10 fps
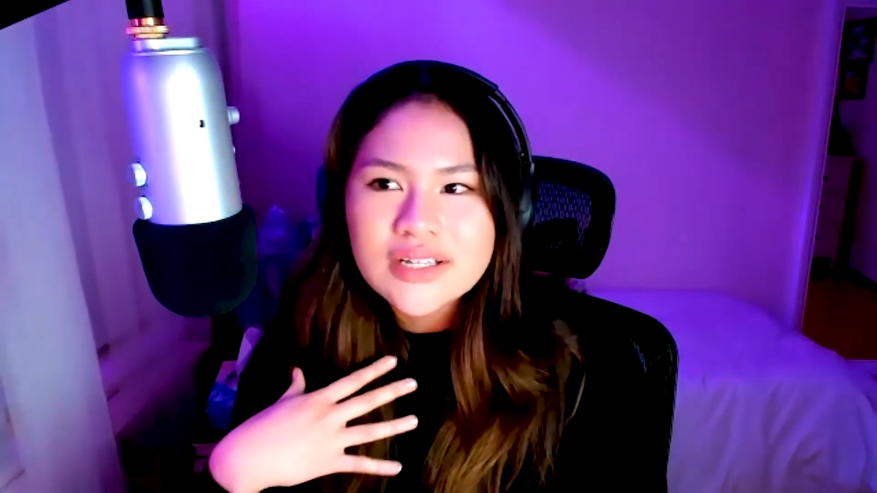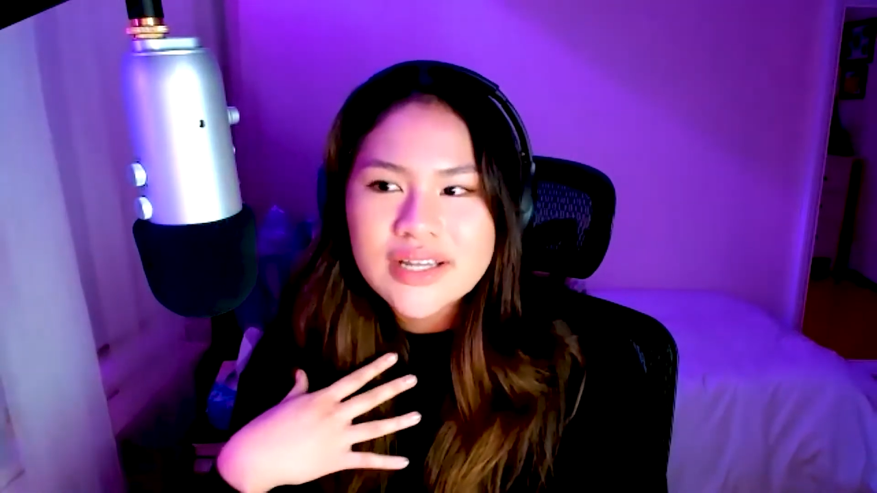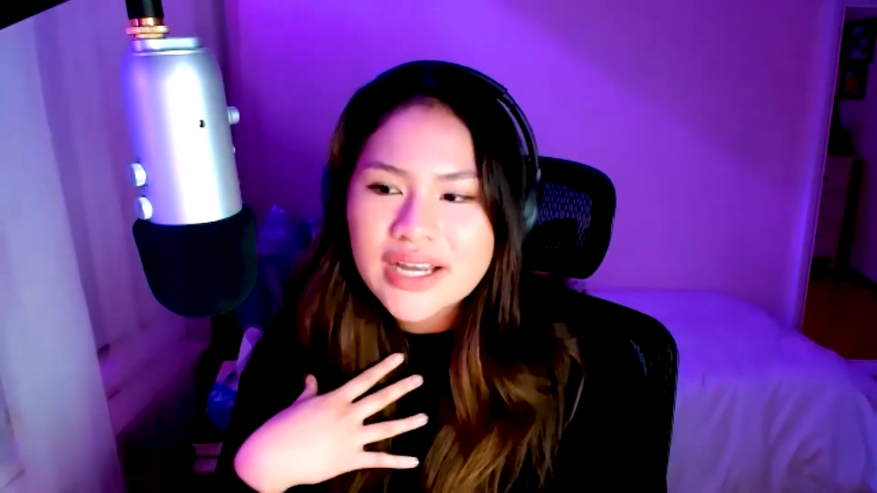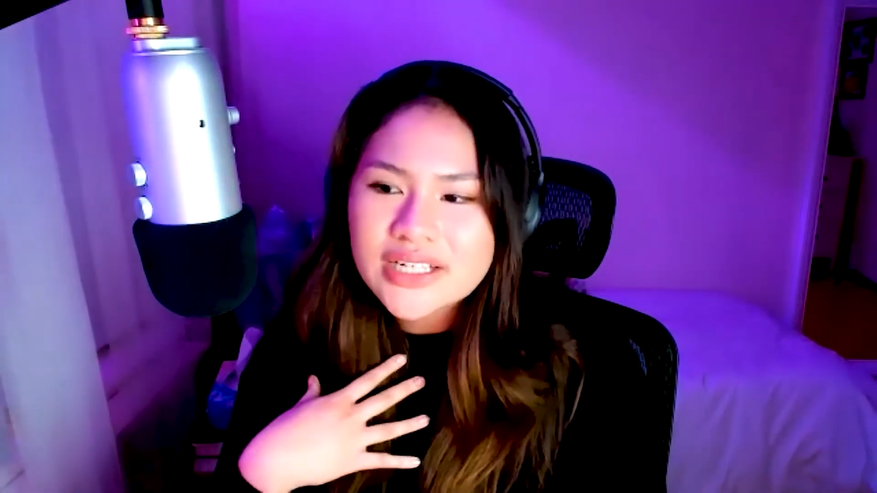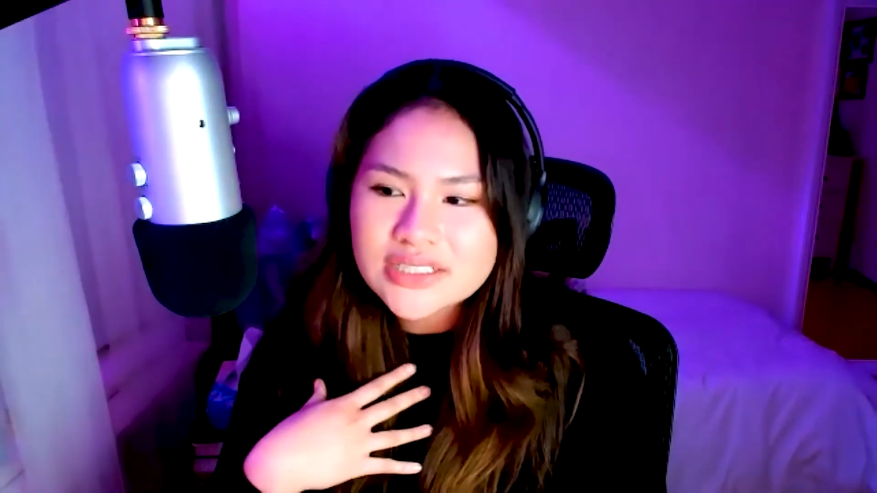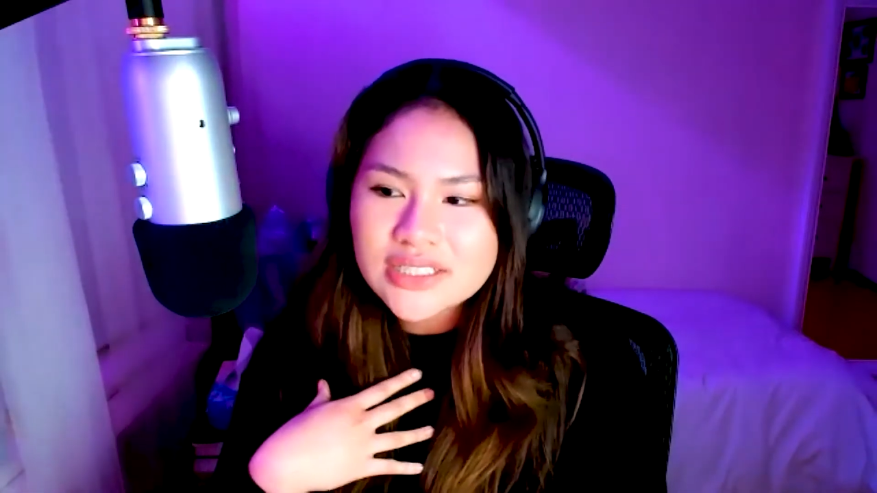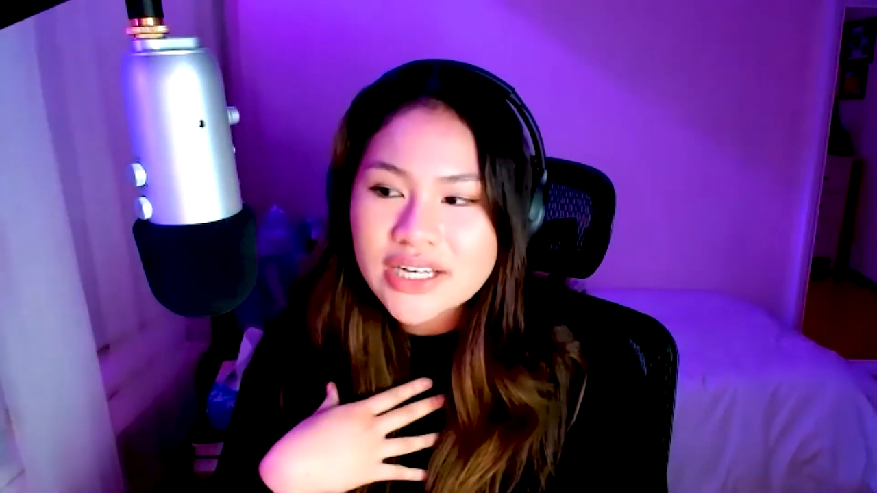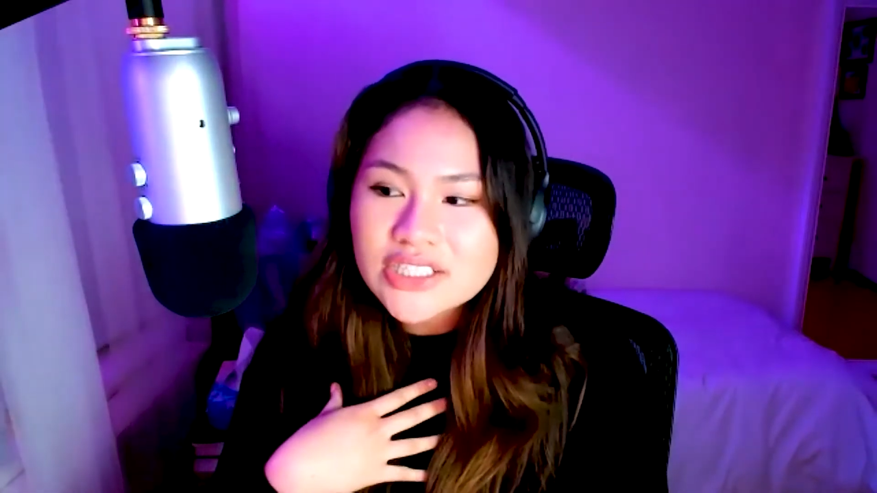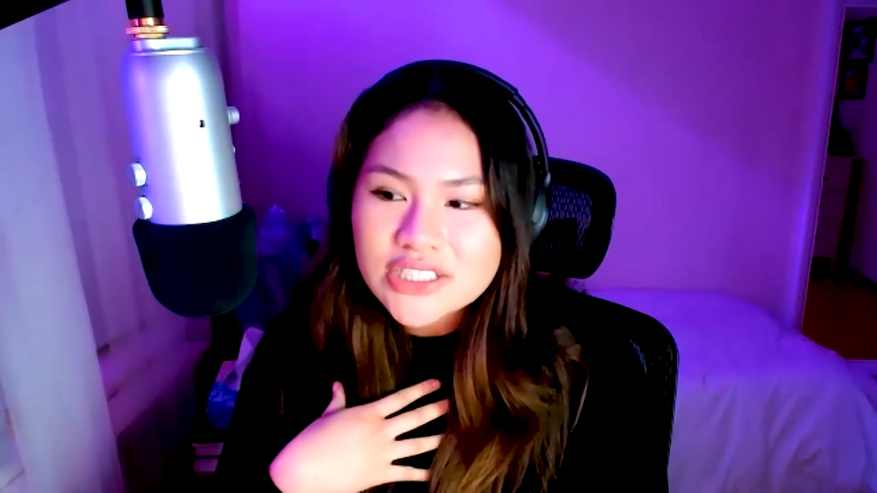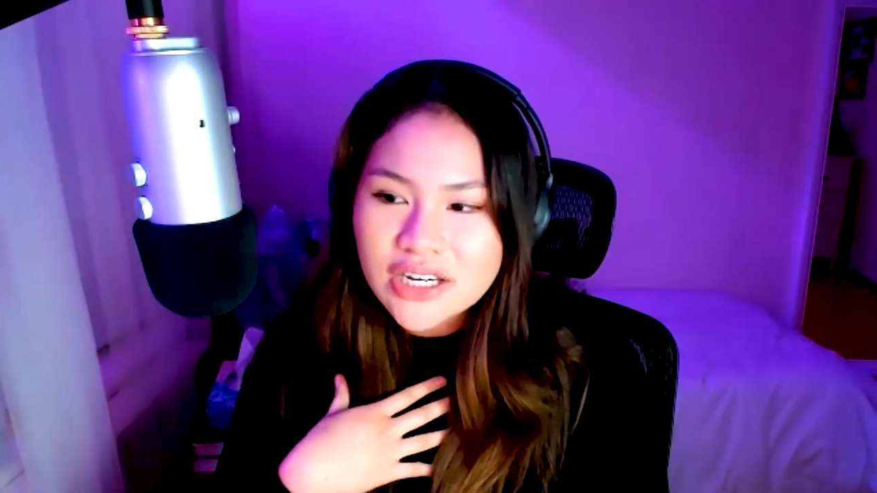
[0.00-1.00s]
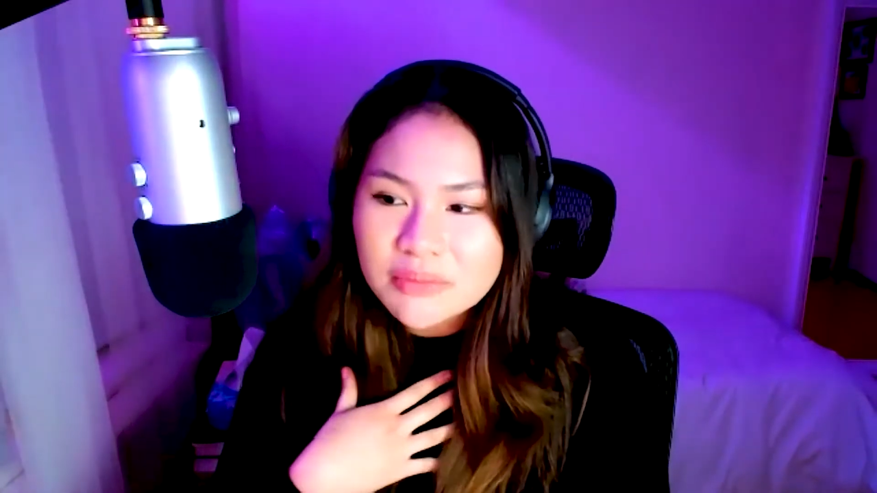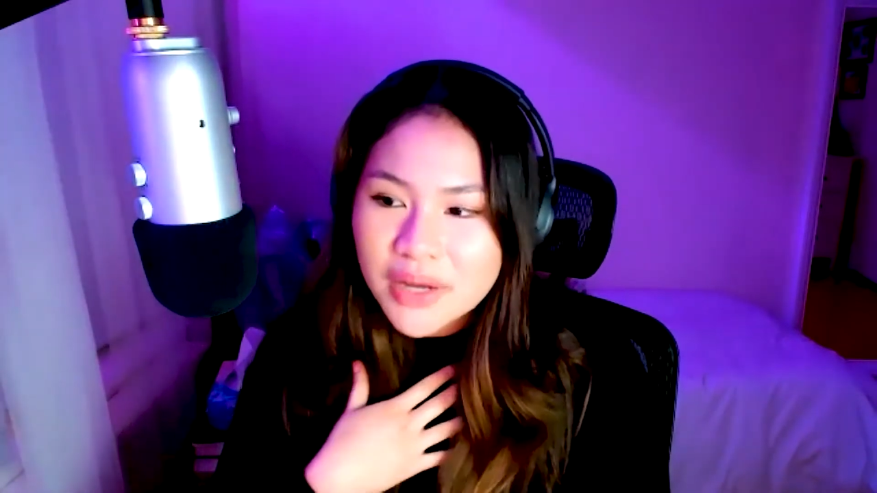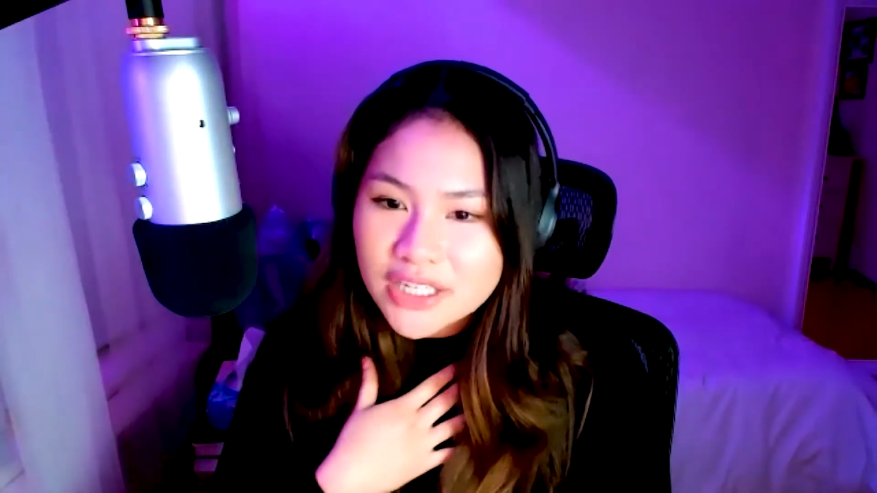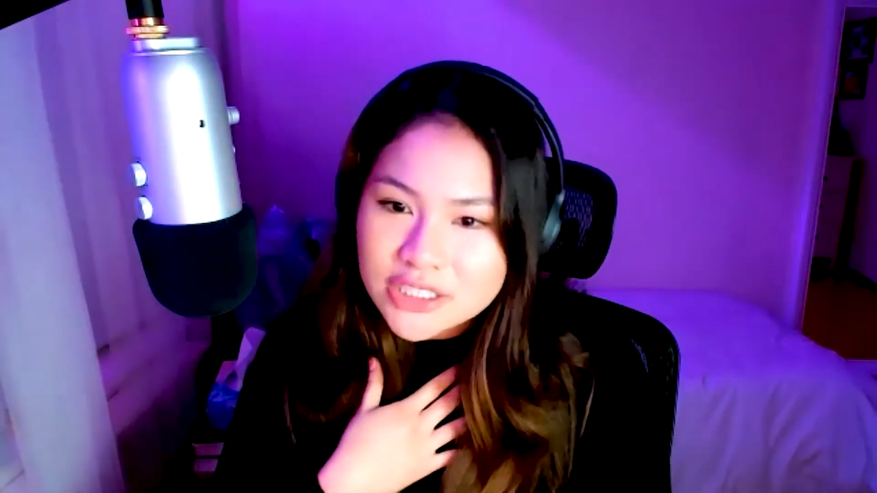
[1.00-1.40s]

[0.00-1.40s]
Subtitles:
Like, I just like sharing my